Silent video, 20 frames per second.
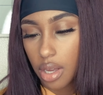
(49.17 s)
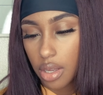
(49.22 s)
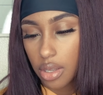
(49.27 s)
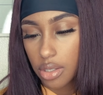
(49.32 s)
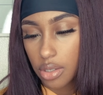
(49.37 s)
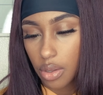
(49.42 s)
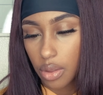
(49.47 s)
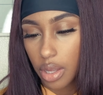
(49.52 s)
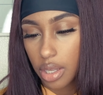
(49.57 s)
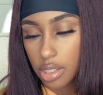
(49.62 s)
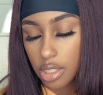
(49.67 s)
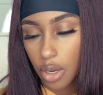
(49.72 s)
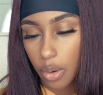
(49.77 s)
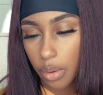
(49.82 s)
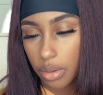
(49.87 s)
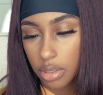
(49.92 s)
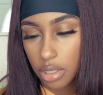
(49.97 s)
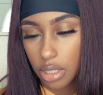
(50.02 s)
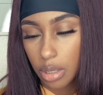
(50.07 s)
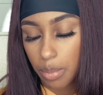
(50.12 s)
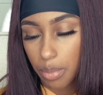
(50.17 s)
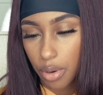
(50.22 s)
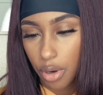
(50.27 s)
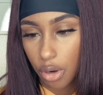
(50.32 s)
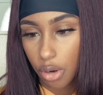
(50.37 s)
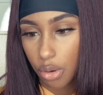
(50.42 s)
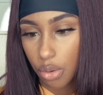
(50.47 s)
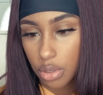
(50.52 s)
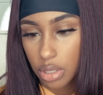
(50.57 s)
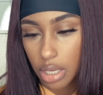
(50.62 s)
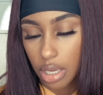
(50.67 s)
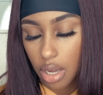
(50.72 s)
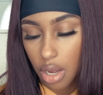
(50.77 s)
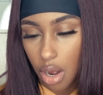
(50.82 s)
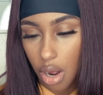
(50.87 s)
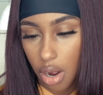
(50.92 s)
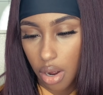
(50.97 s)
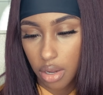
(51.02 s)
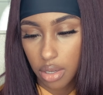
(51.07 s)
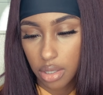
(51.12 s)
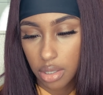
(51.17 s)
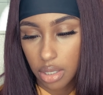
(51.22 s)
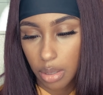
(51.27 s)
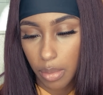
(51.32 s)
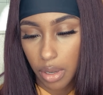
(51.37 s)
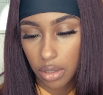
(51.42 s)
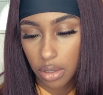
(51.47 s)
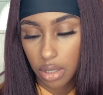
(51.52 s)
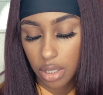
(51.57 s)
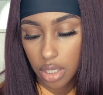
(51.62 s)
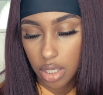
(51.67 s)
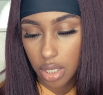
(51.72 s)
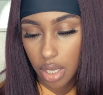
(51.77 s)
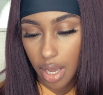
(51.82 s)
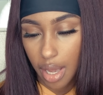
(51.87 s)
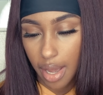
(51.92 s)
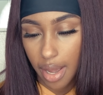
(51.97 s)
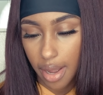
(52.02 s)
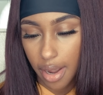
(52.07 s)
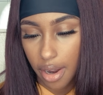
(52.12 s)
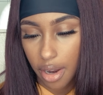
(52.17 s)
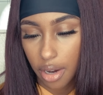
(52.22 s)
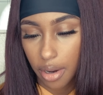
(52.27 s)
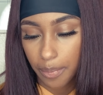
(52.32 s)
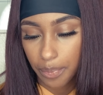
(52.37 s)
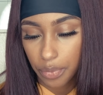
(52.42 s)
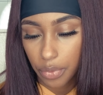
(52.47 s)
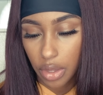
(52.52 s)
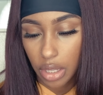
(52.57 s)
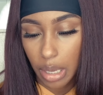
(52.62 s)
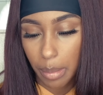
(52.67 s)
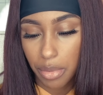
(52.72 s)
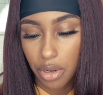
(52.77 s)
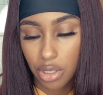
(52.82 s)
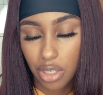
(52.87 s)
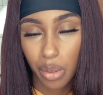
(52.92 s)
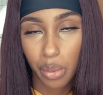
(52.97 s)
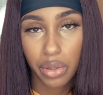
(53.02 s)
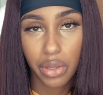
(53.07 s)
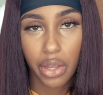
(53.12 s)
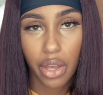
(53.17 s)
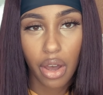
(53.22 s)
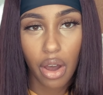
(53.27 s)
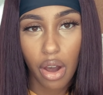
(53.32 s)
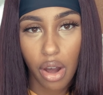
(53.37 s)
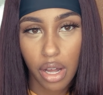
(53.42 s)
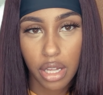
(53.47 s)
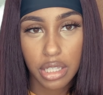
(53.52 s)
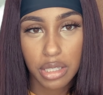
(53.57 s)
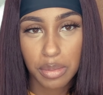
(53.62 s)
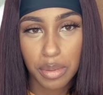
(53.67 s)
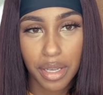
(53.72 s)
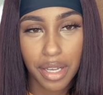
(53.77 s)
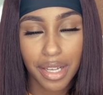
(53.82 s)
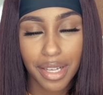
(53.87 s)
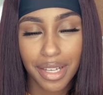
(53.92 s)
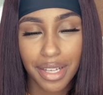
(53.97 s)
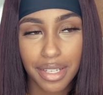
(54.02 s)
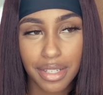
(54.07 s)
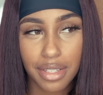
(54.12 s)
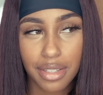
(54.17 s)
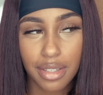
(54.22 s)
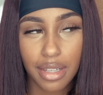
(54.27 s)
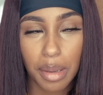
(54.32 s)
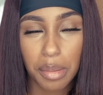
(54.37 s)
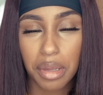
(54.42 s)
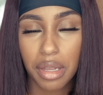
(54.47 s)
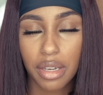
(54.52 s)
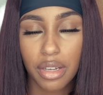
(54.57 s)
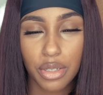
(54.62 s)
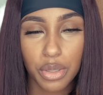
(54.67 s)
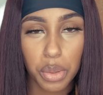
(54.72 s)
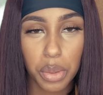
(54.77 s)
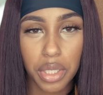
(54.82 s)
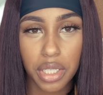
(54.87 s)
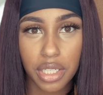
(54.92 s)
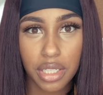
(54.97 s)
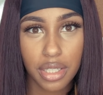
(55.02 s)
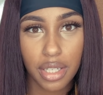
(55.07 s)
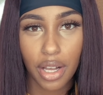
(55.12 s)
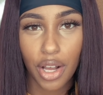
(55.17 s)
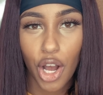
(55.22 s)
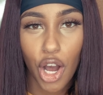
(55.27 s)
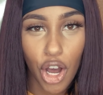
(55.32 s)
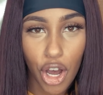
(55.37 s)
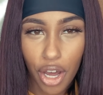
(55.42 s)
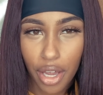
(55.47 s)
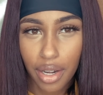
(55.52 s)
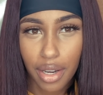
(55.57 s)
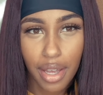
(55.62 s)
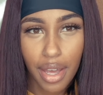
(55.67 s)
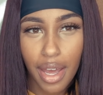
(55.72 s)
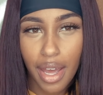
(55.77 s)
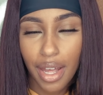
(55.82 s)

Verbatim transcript: So let's go into the pros and cons about this hair. I'm gonna start with the cons because I mean there's really just a con.